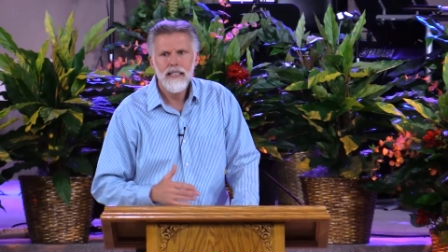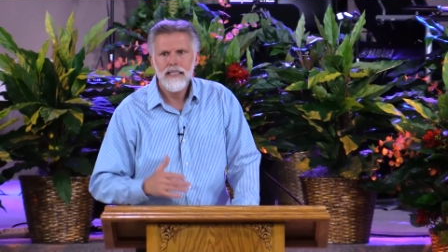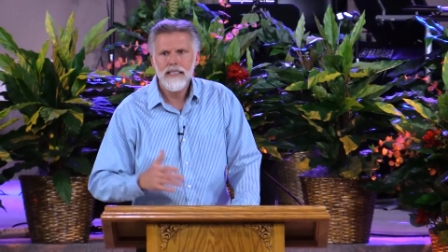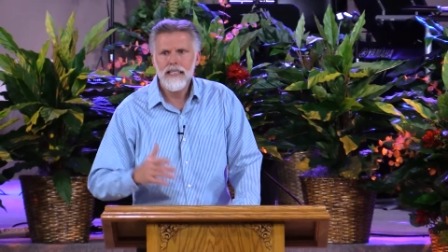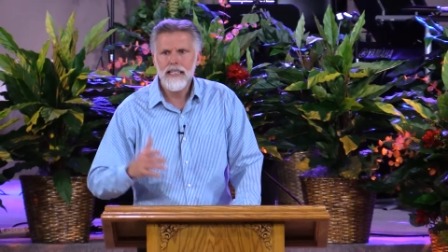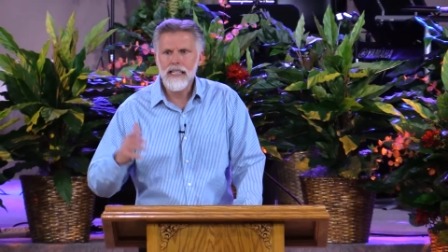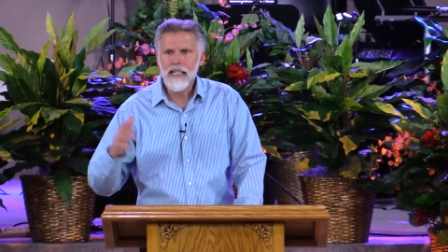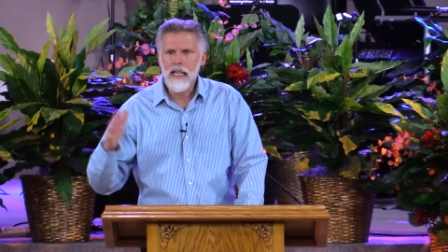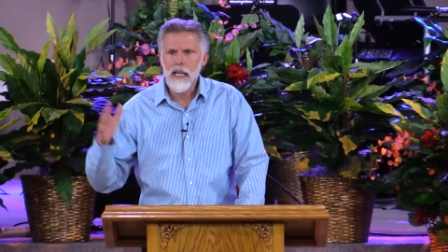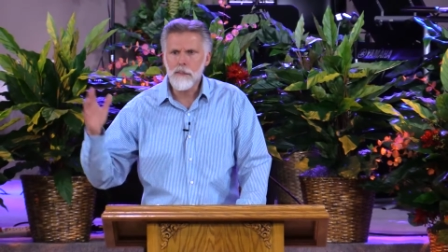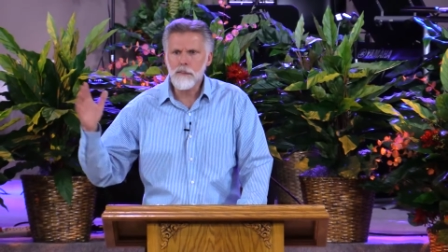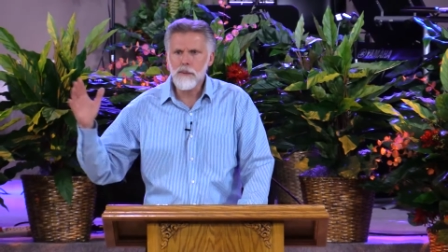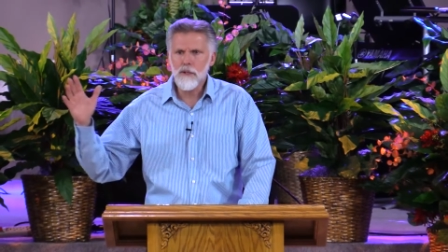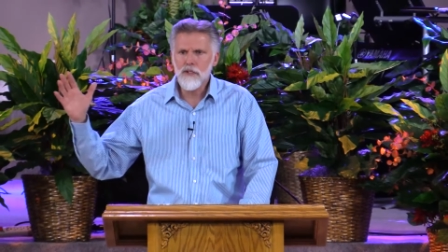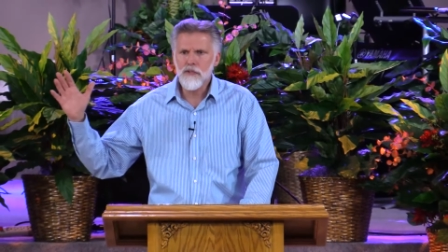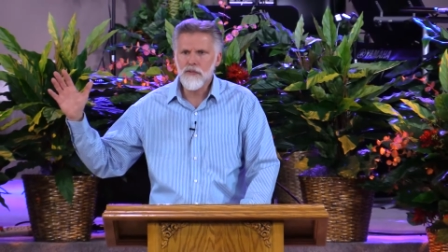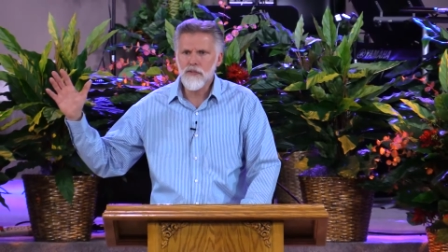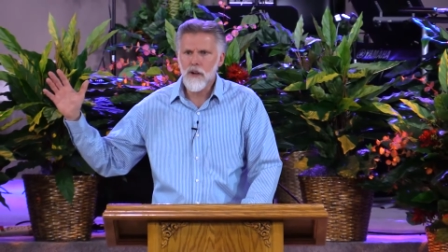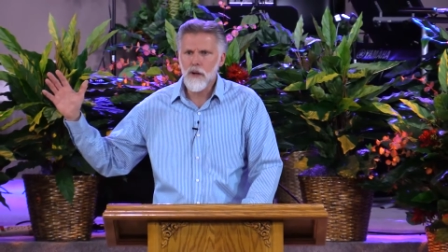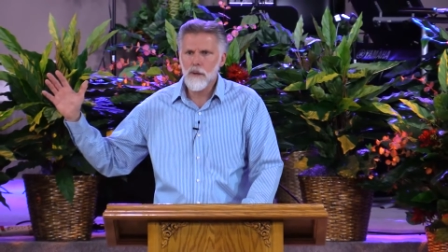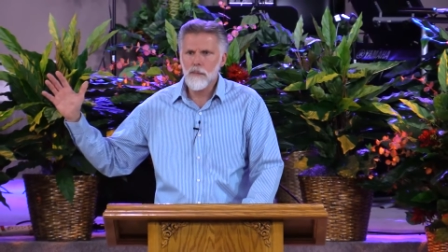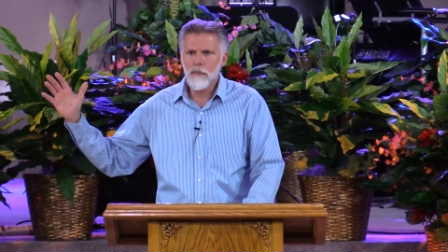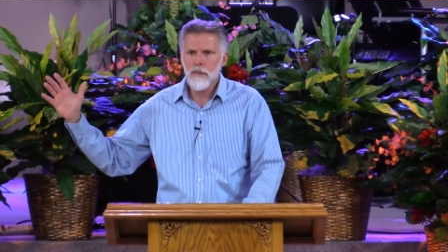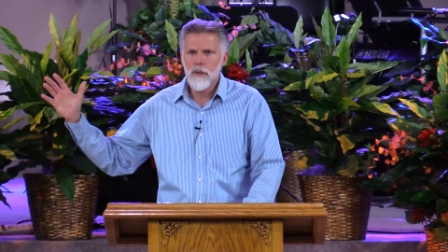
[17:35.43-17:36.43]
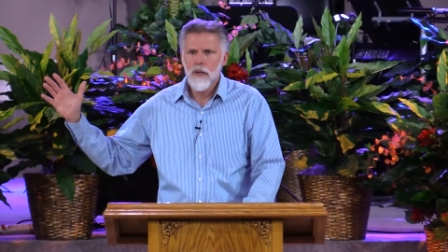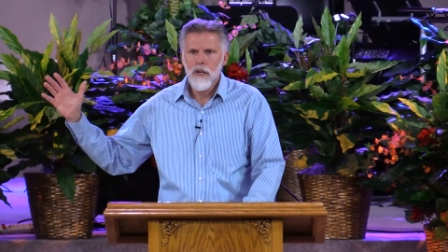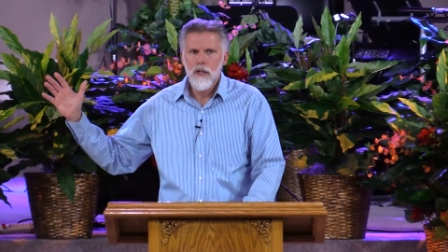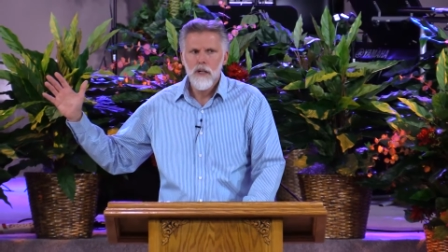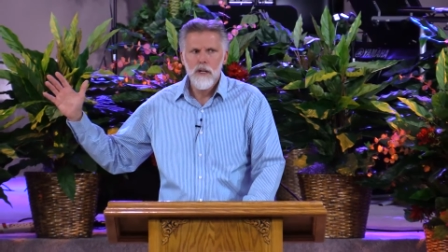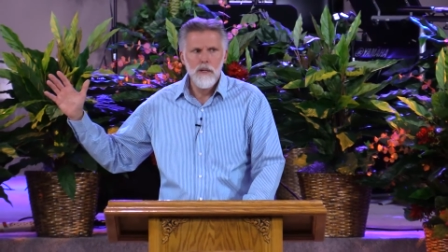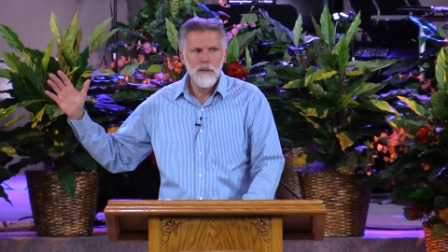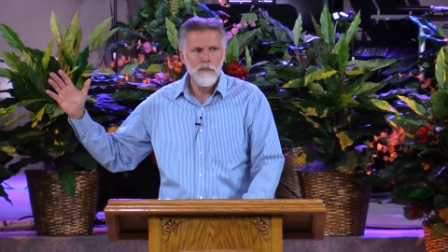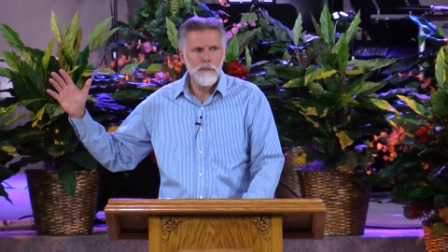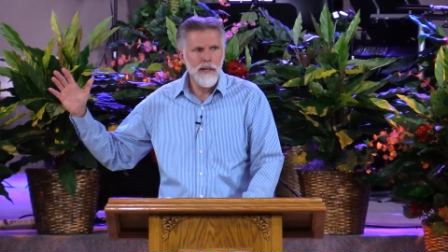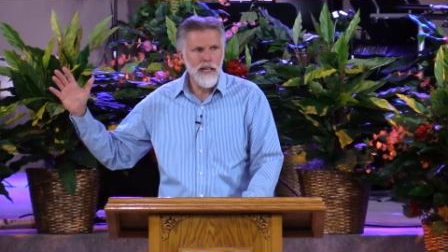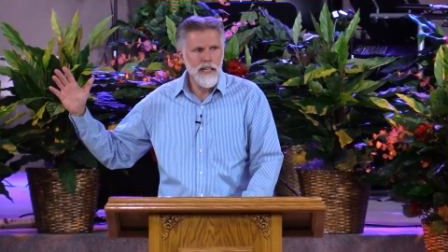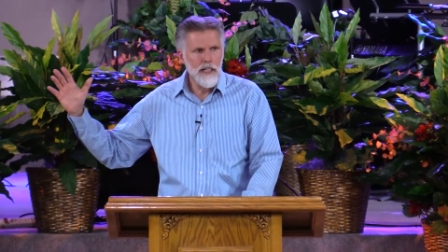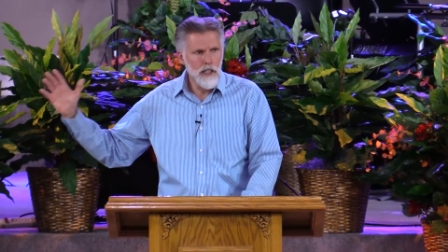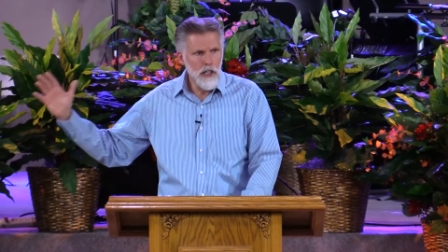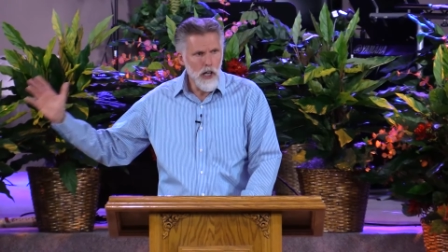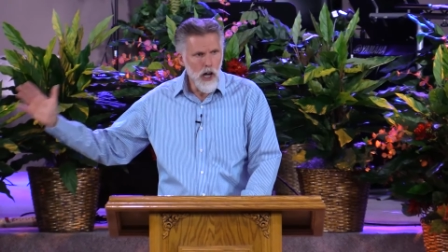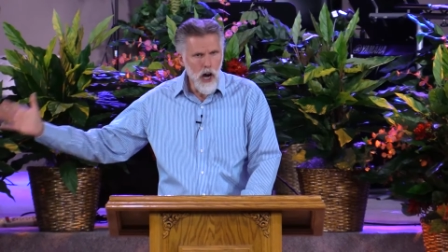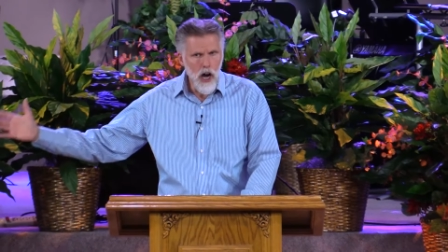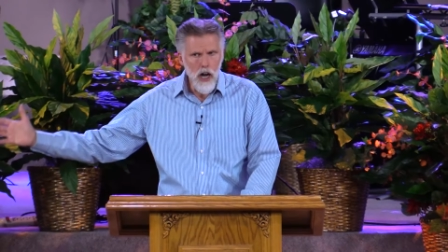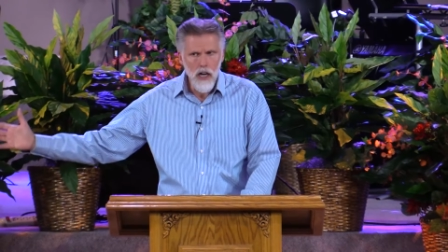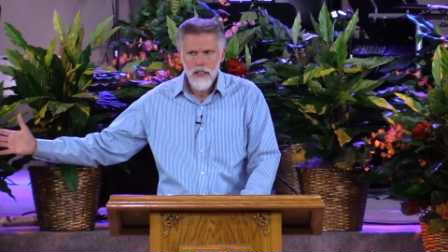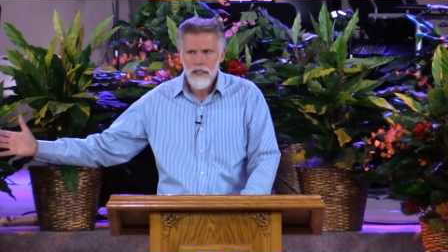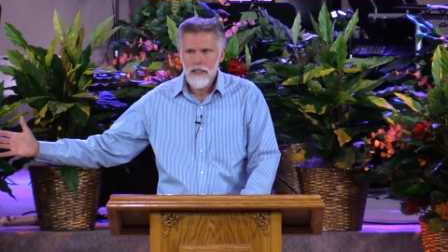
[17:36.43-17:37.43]
to keep us from being
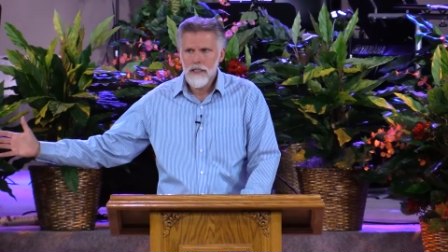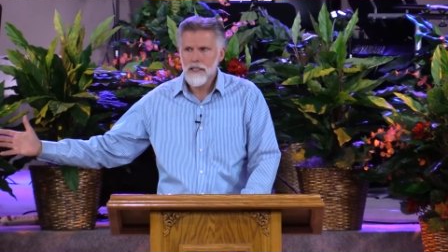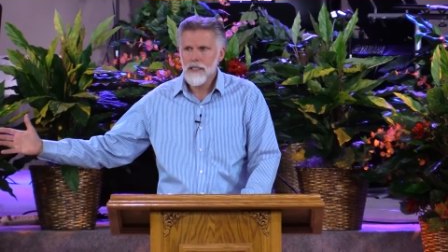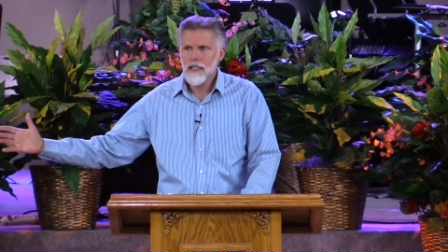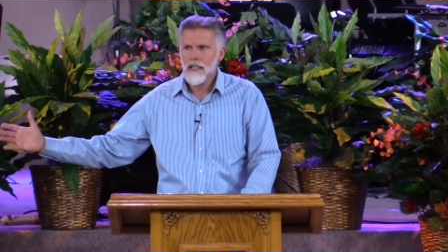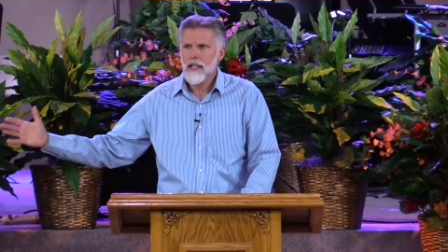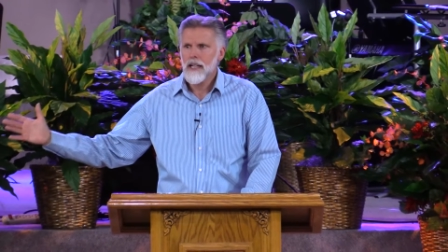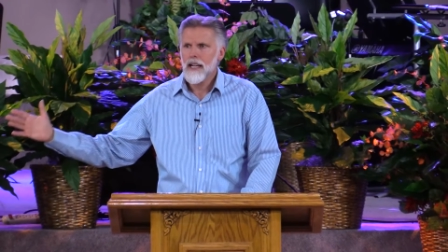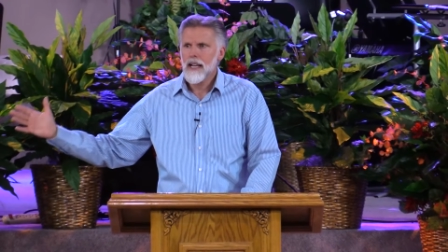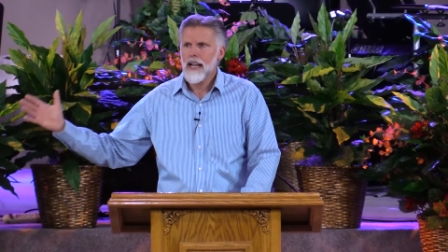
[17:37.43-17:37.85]
lost